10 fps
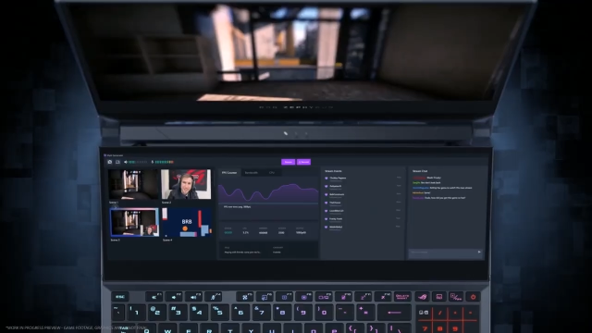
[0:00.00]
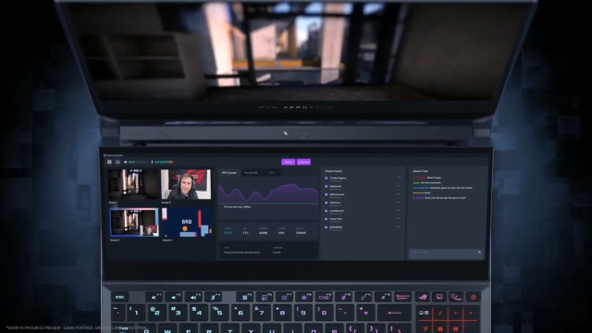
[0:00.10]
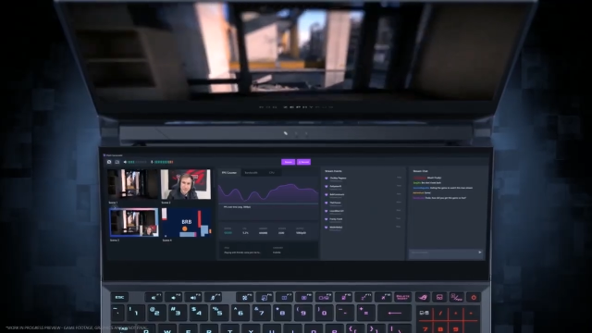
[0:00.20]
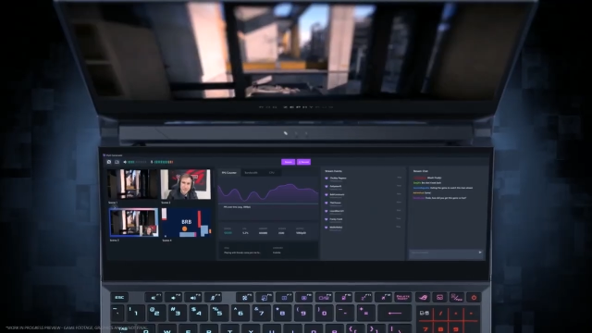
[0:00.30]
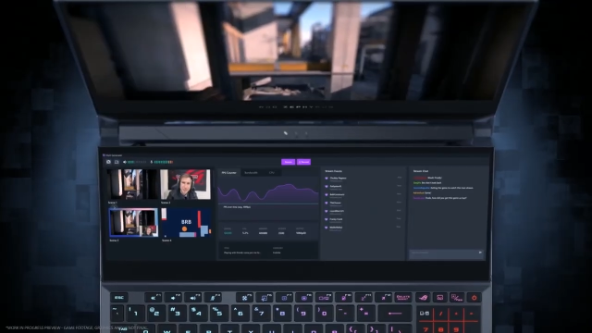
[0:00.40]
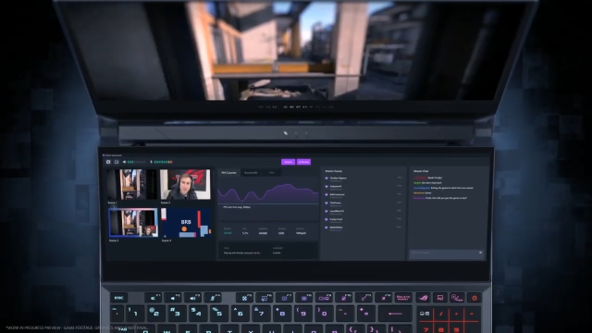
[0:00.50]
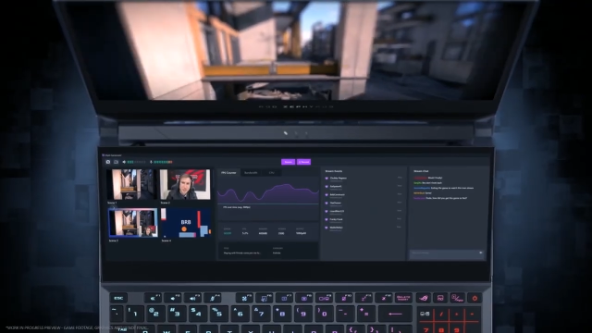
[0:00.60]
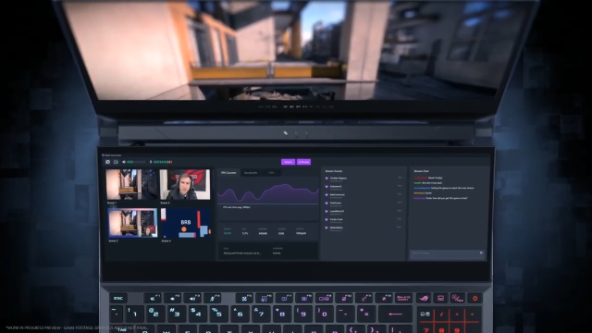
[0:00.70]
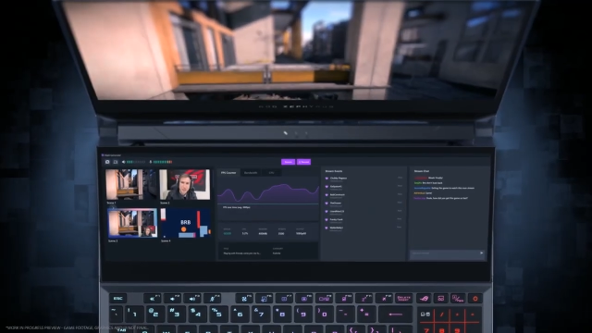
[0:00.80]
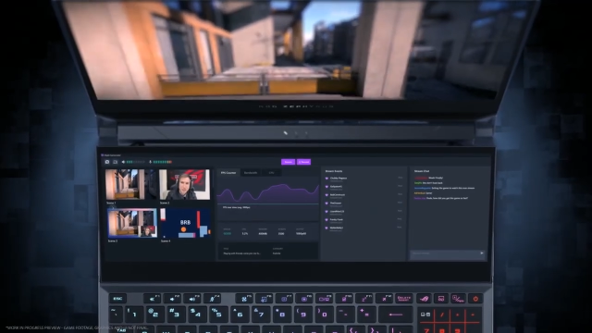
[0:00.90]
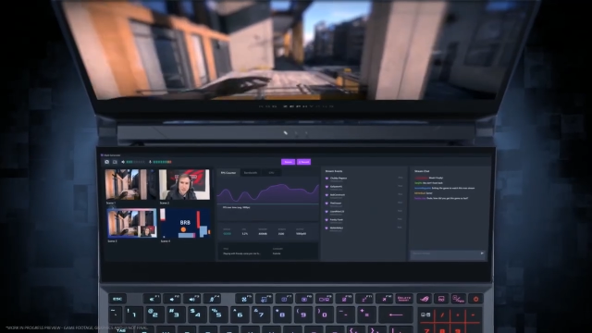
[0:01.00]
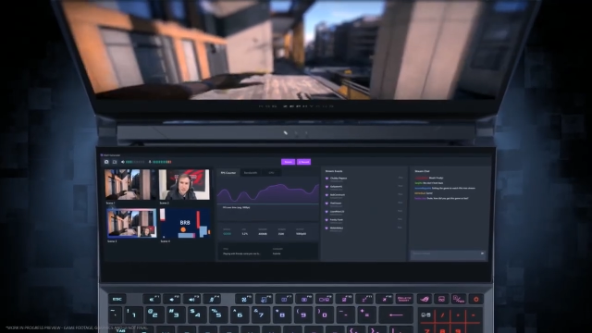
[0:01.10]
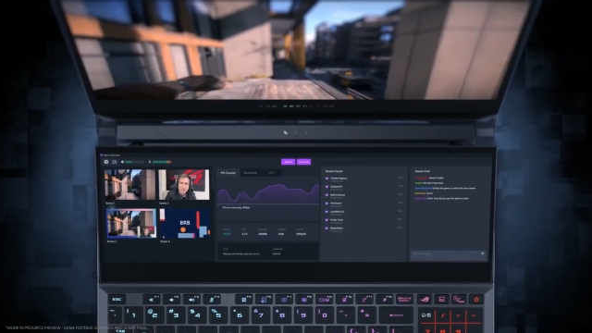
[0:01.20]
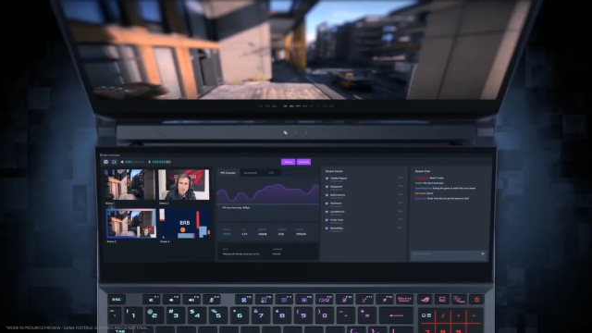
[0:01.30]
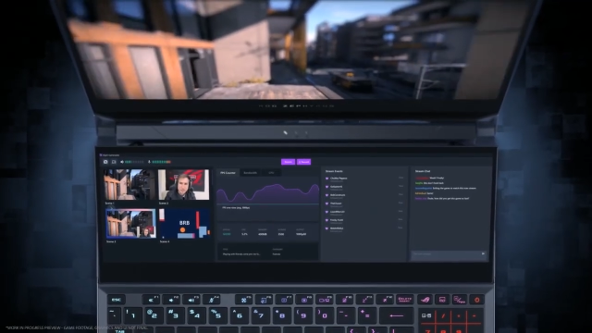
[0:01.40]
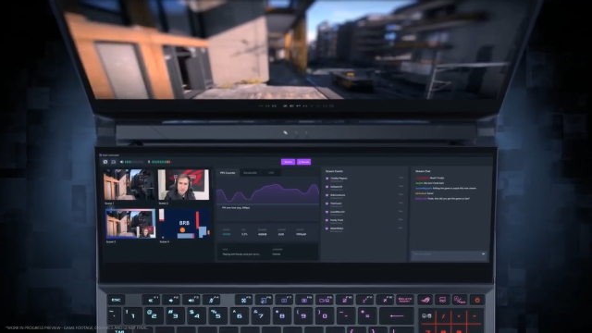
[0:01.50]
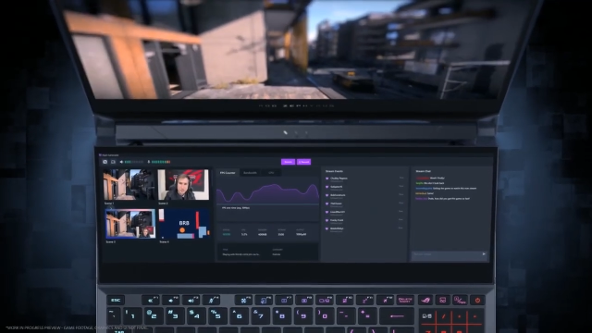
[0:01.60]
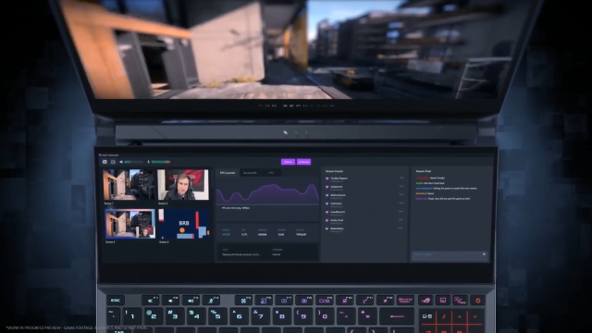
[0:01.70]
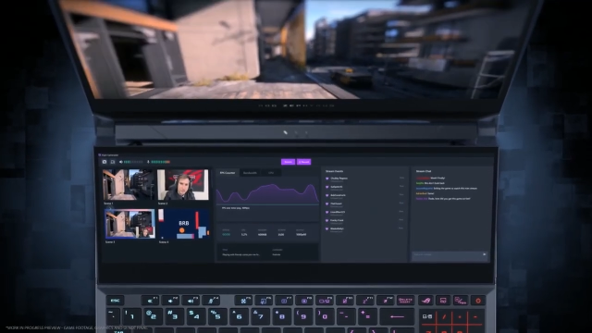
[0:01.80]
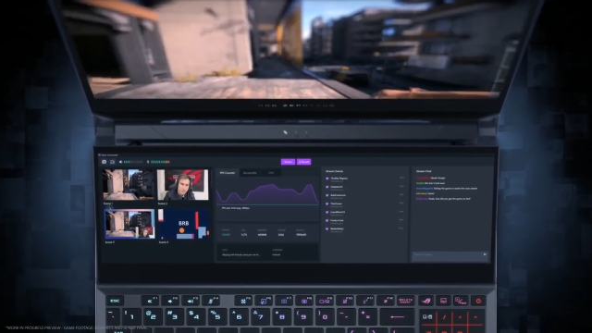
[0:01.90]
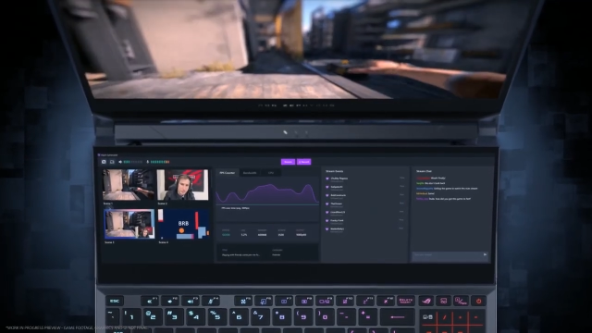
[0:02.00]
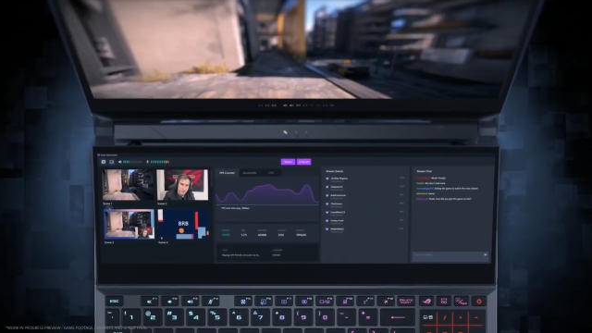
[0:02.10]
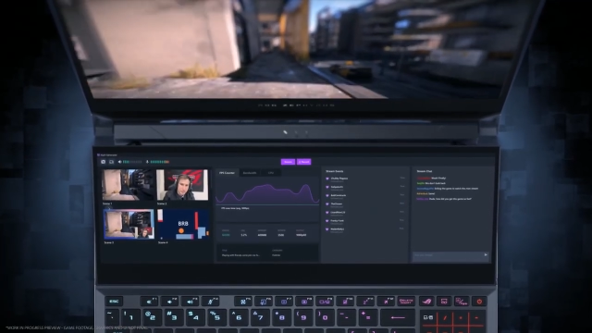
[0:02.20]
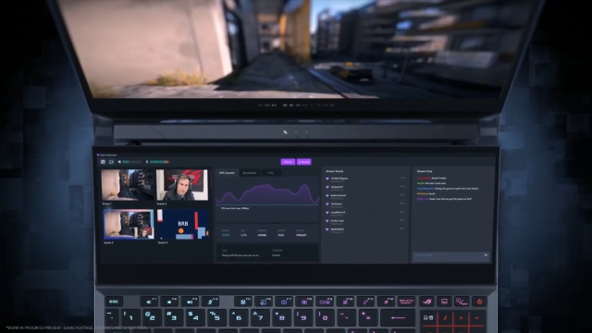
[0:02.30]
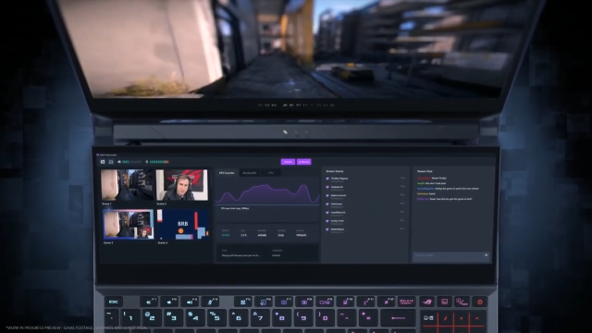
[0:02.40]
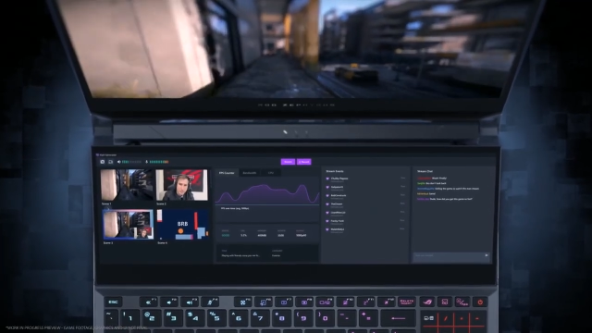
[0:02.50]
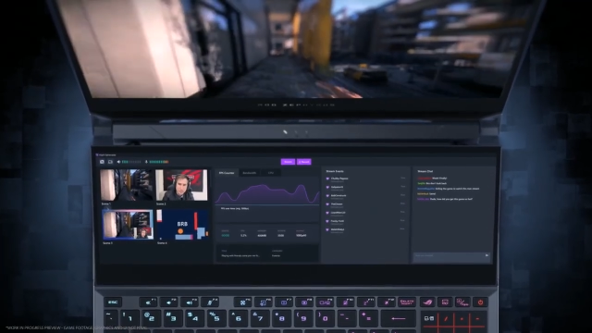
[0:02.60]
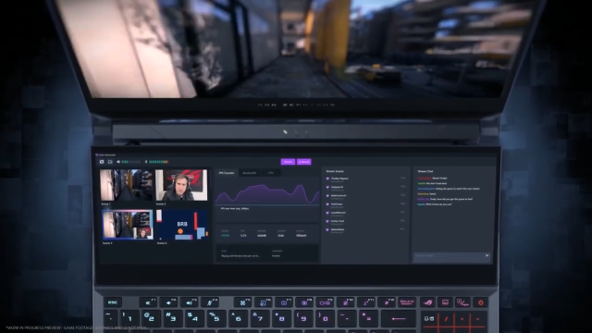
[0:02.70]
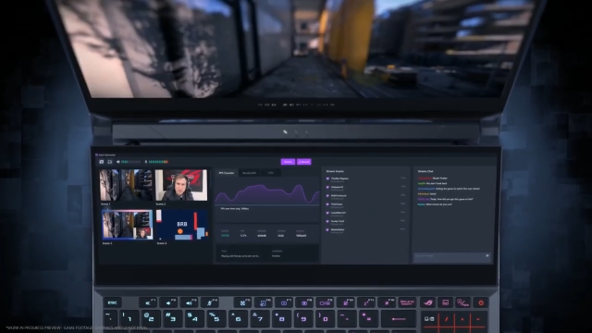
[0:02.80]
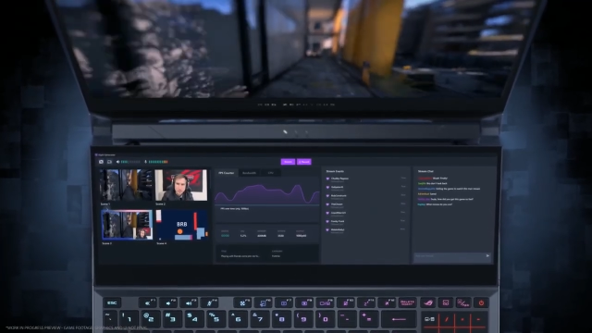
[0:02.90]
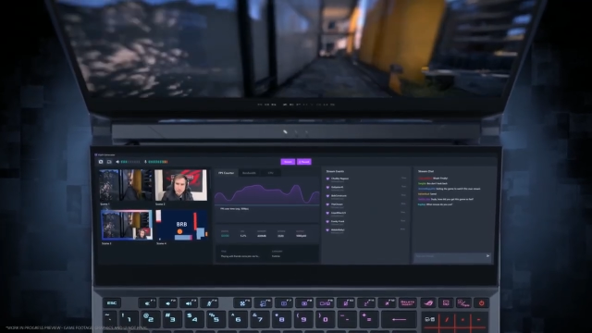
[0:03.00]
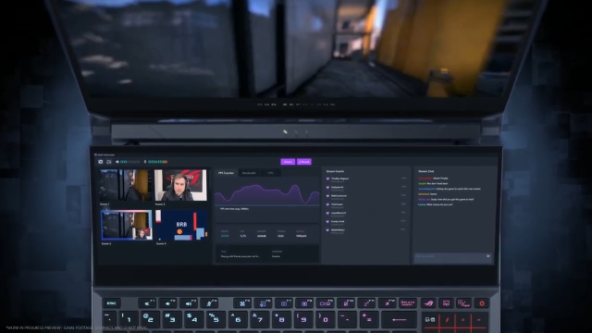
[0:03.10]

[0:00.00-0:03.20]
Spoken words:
[unreadable: no face in view]